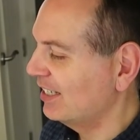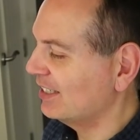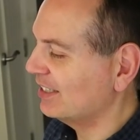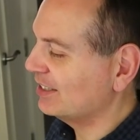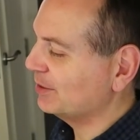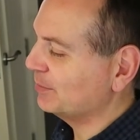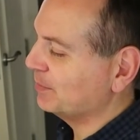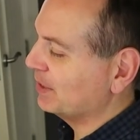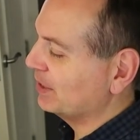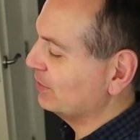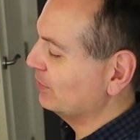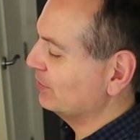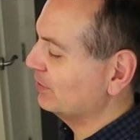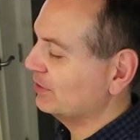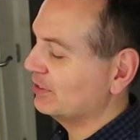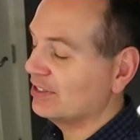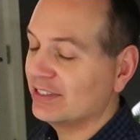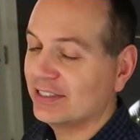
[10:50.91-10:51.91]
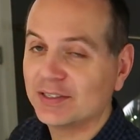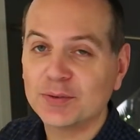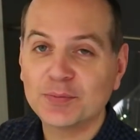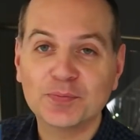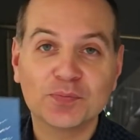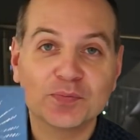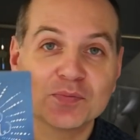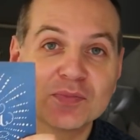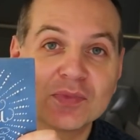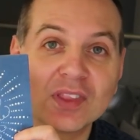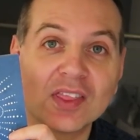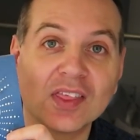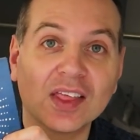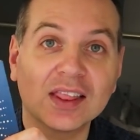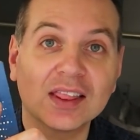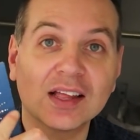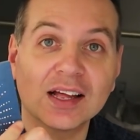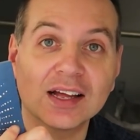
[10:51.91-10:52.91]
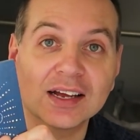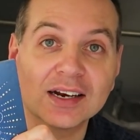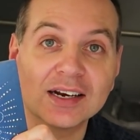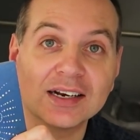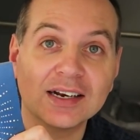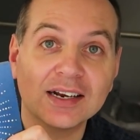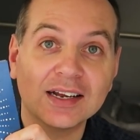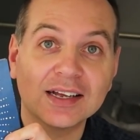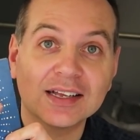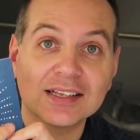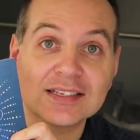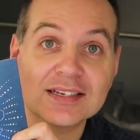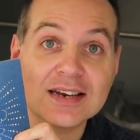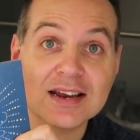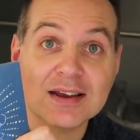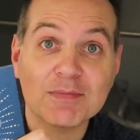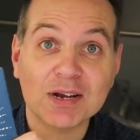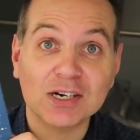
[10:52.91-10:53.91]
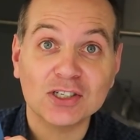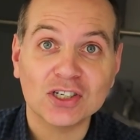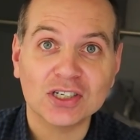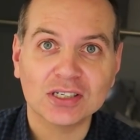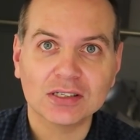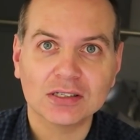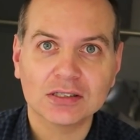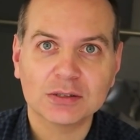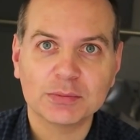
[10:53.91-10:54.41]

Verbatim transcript: Um, another um, thing that I can uh, stick in my journal.